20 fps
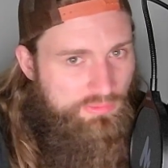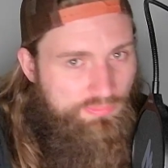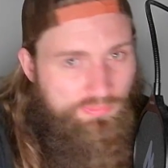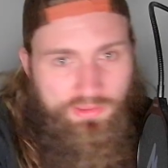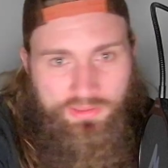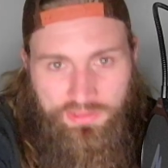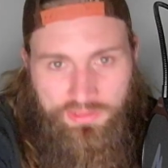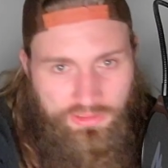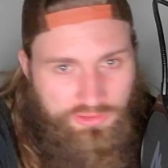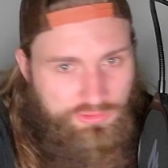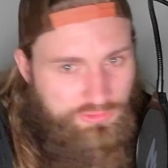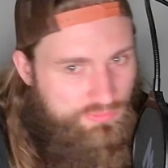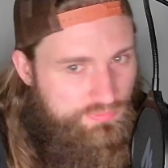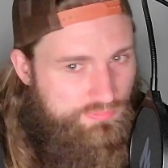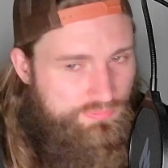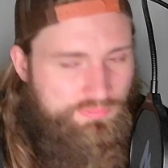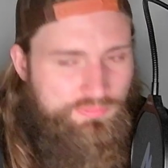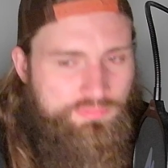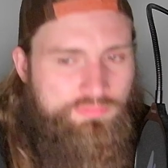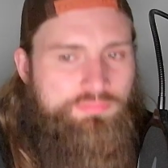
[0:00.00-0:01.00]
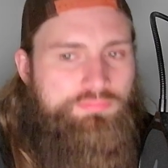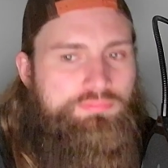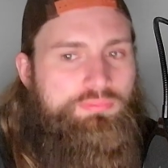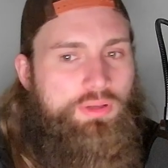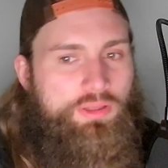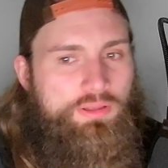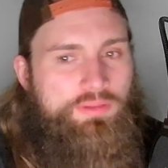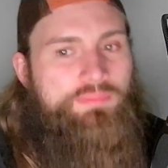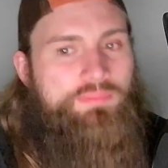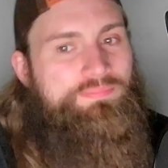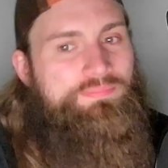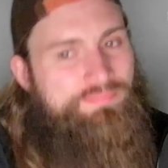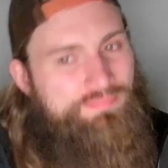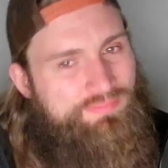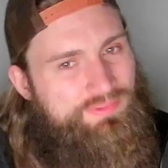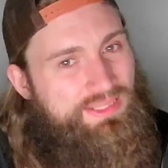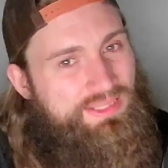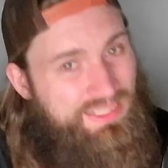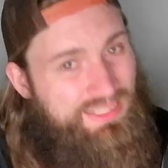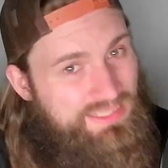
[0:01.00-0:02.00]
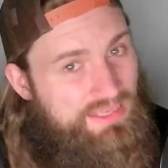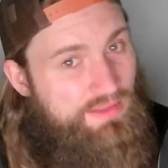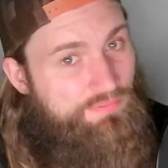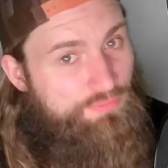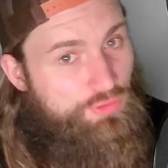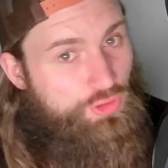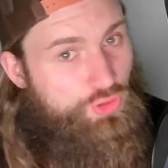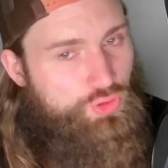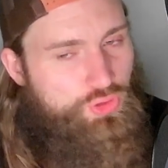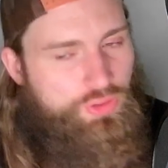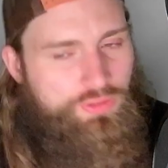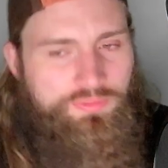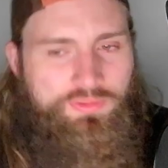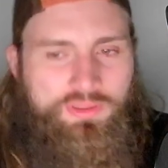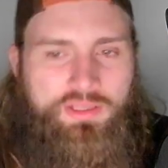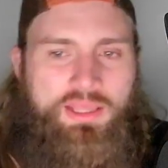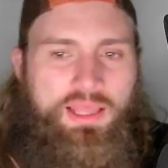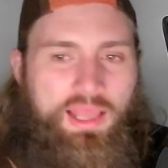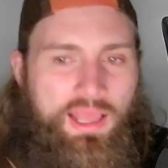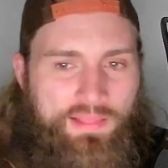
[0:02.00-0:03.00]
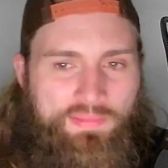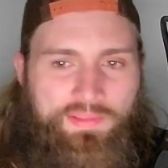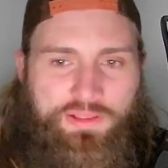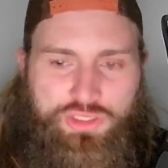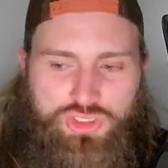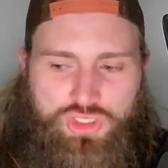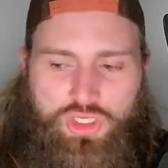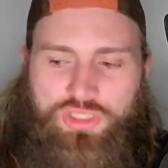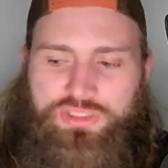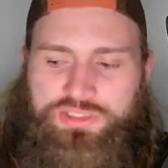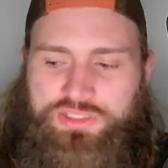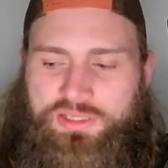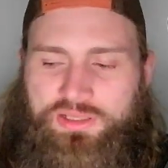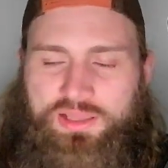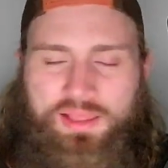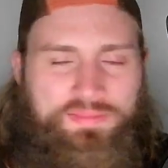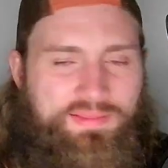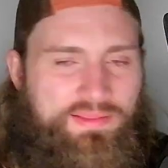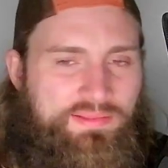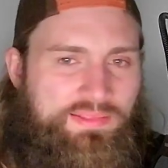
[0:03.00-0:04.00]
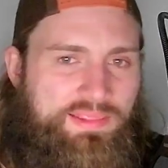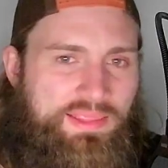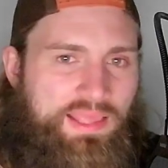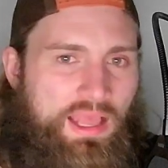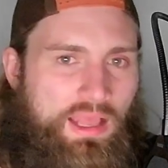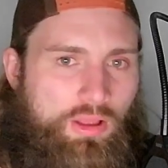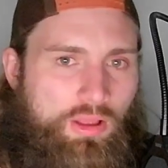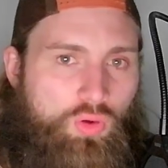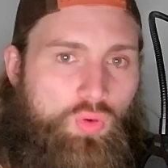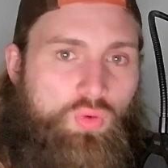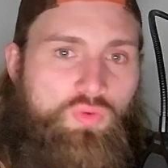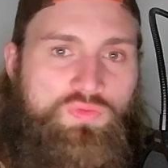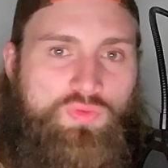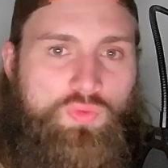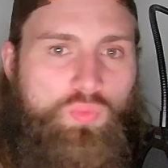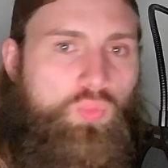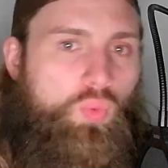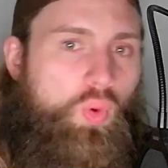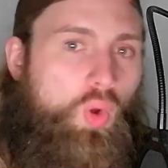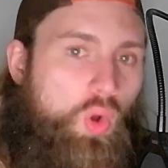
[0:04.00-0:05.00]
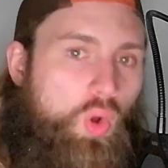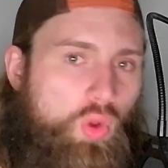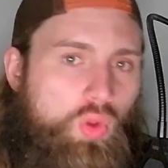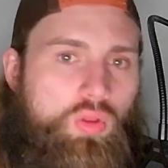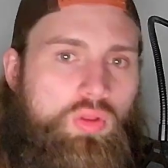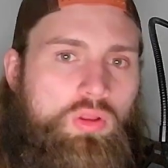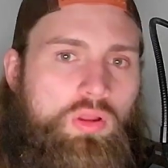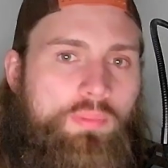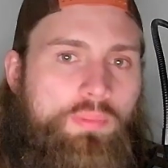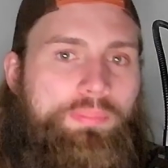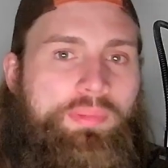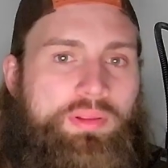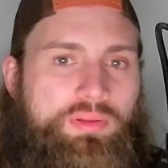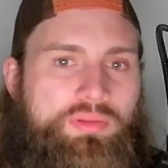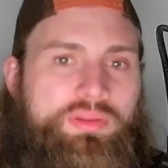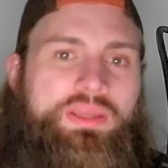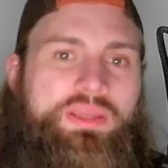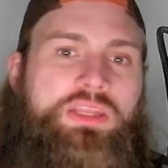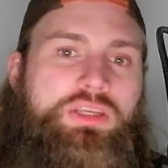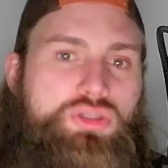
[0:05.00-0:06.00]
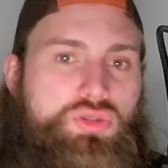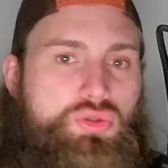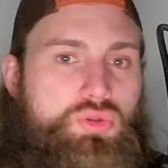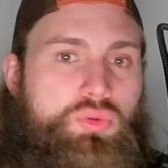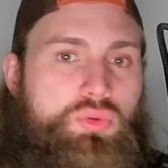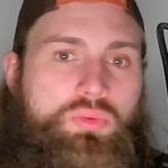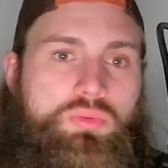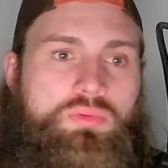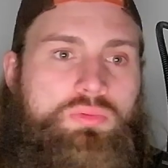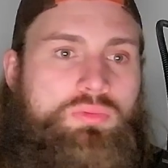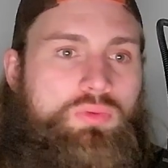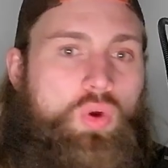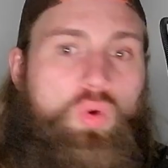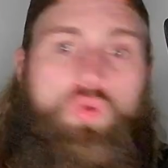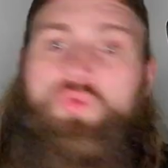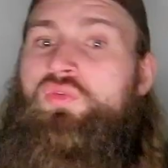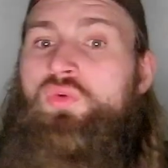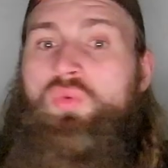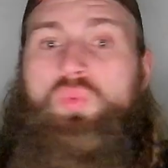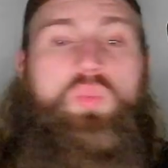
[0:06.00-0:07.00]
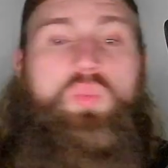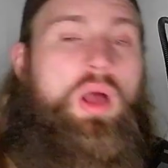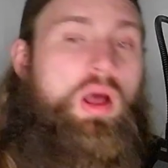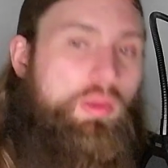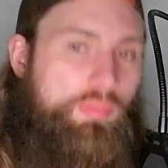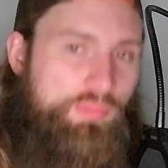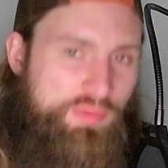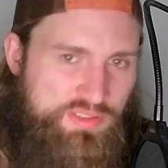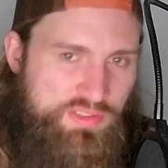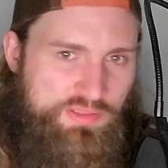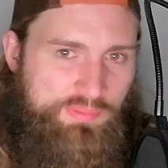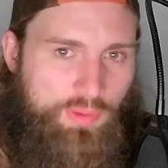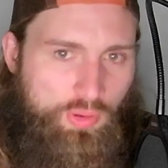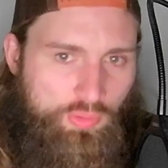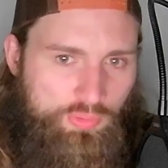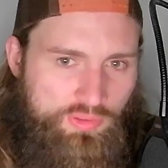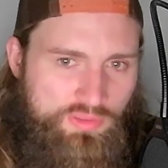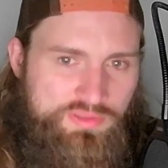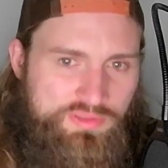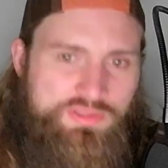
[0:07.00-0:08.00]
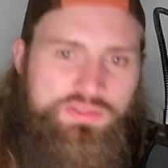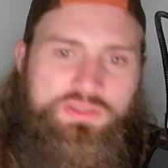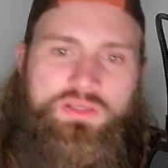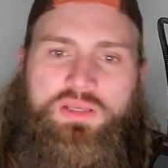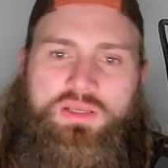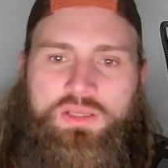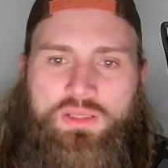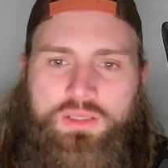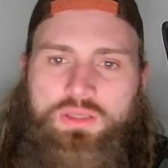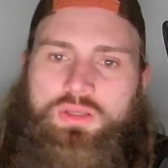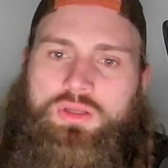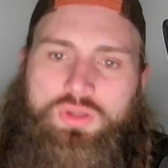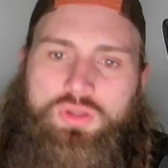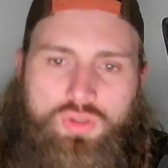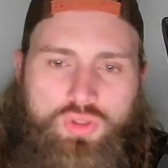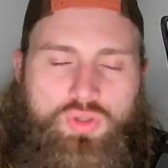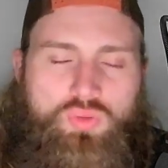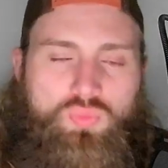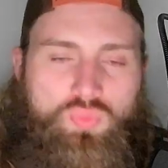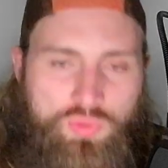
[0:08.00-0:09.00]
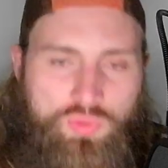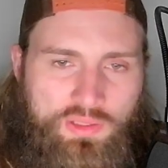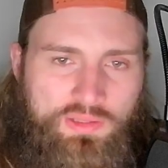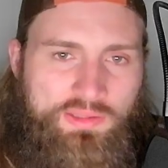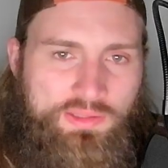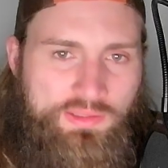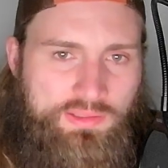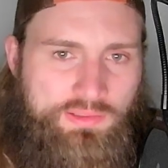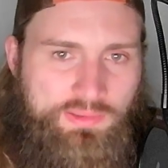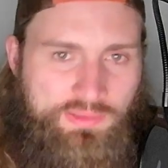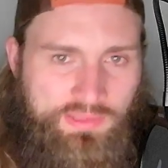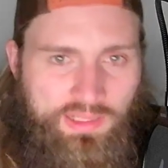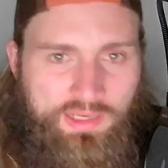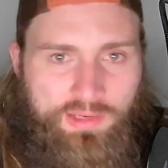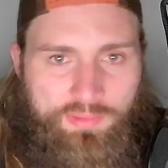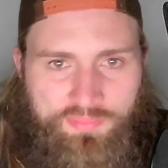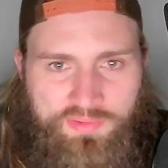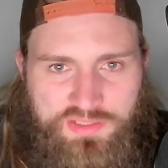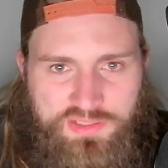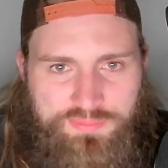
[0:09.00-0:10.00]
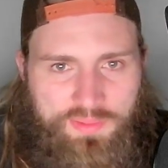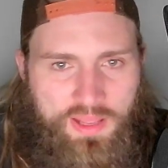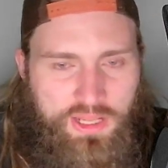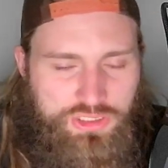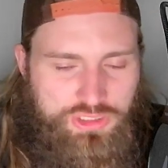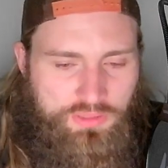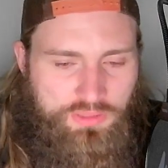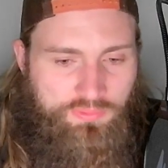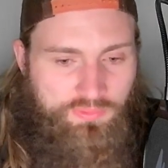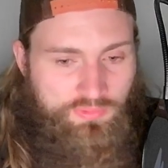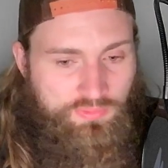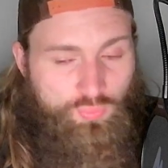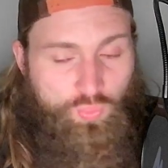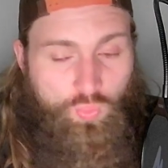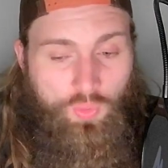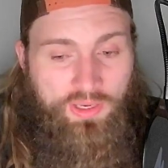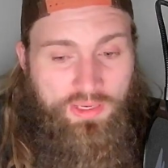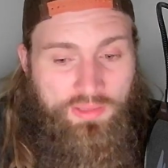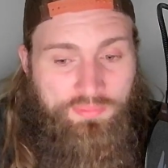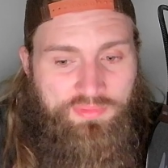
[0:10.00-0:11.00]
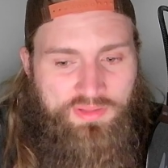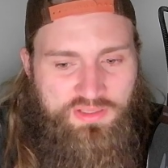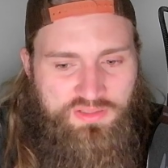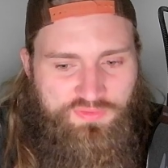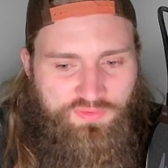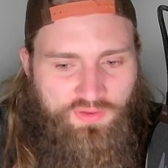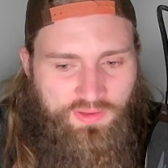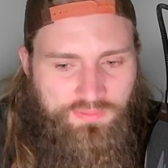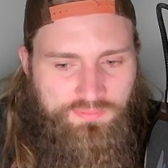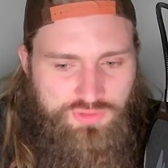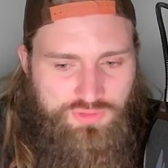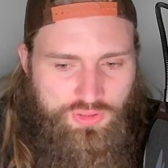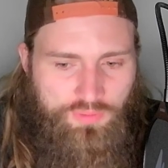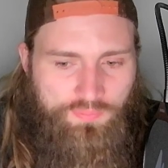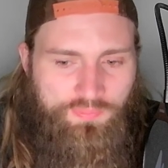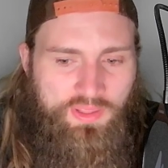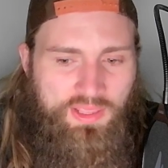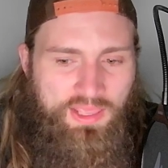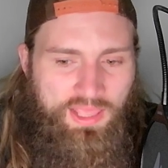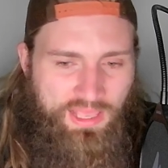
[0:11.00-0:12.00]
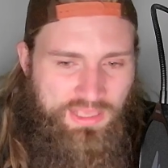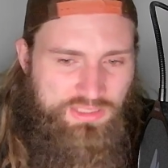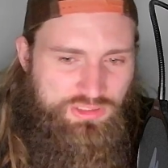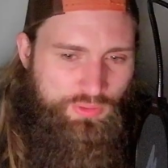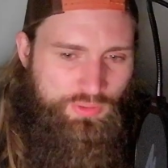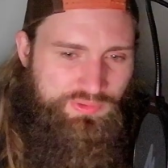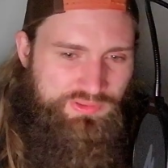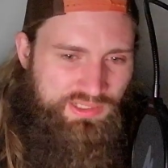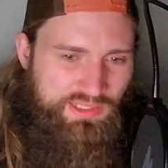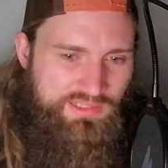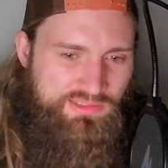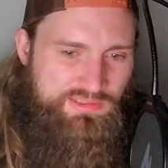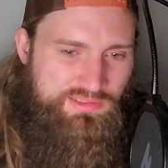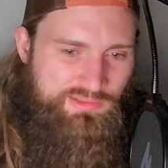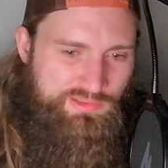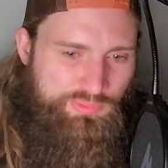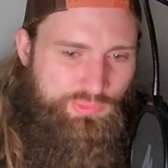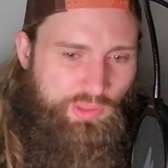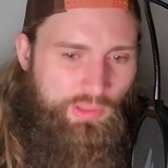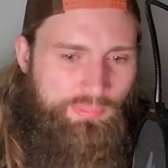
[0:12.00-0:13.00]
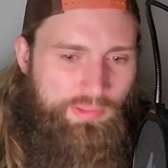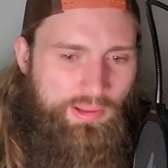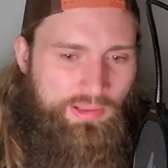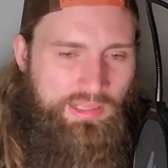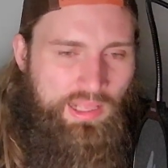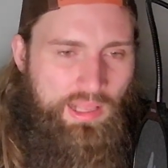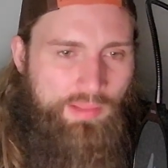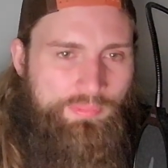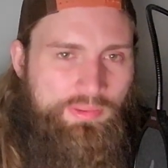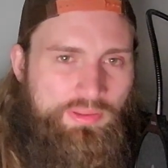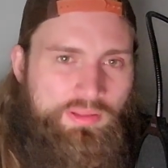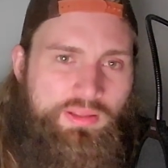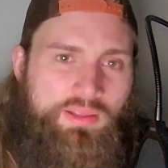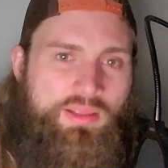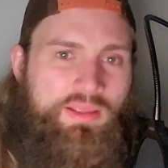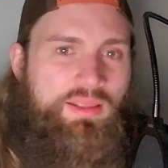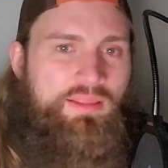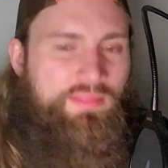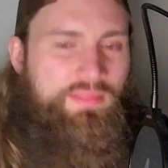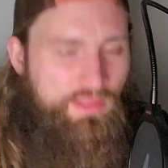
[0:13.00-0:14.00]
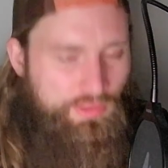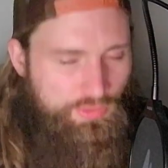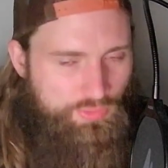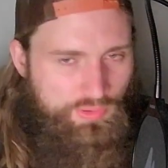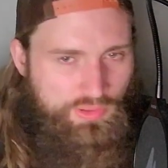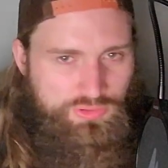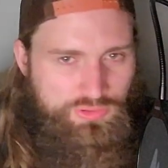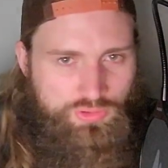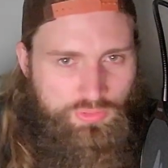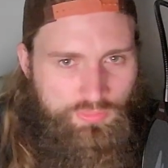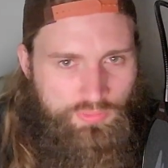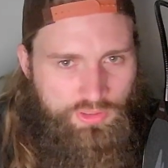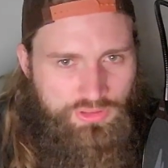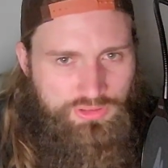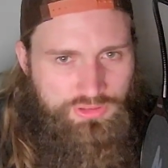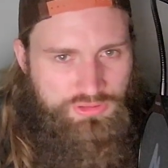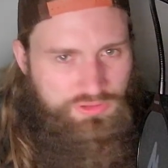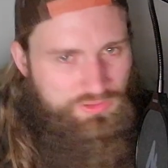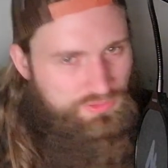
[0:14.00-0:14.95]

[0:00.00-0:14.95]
catch him. But he definitely could. I like Jousset. I think the overall ability to overwhelm his opponents could really get him this matchup, win him this fight. So, as always, guys, subscribe, like, comment. Thank you guys so much.